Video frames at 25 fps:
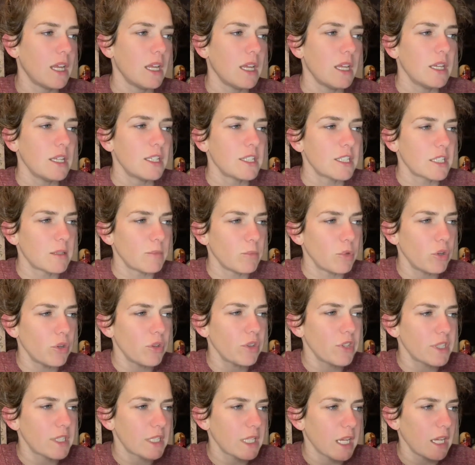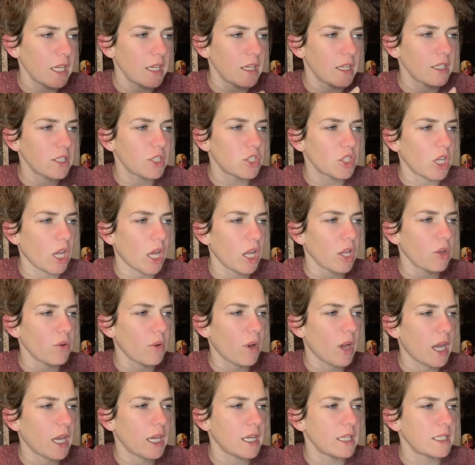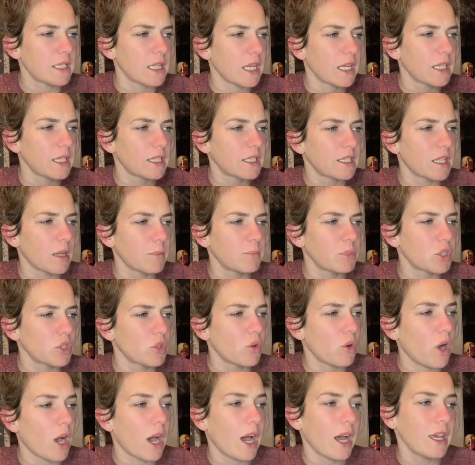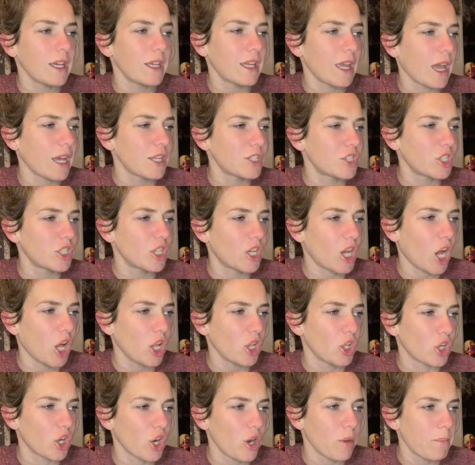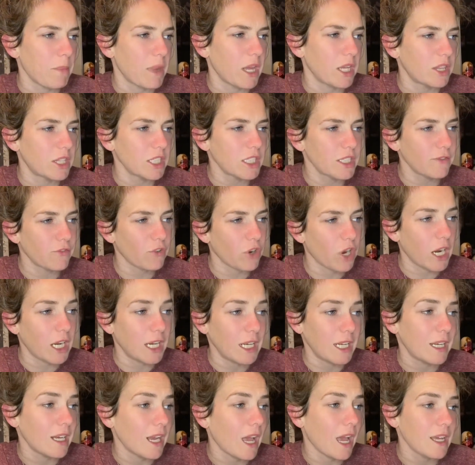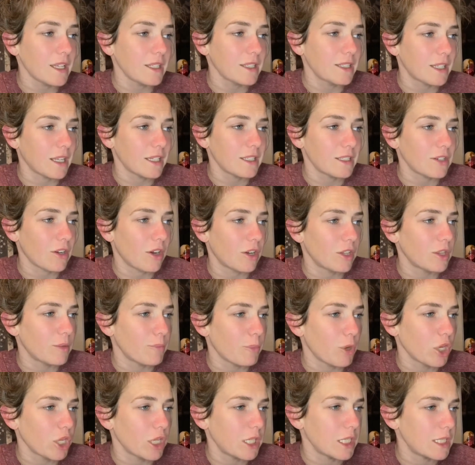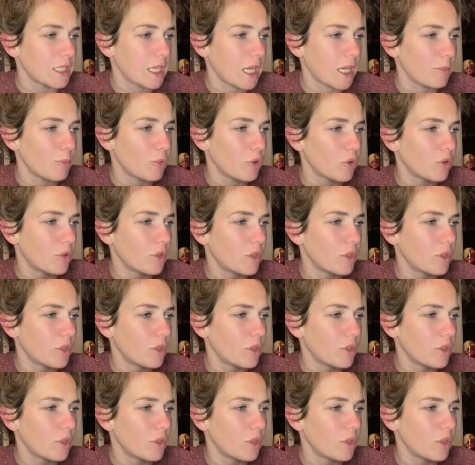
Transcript: Smooth skin, shallow eyes, and exceptional eye-catching color make this variety an asset on the market table.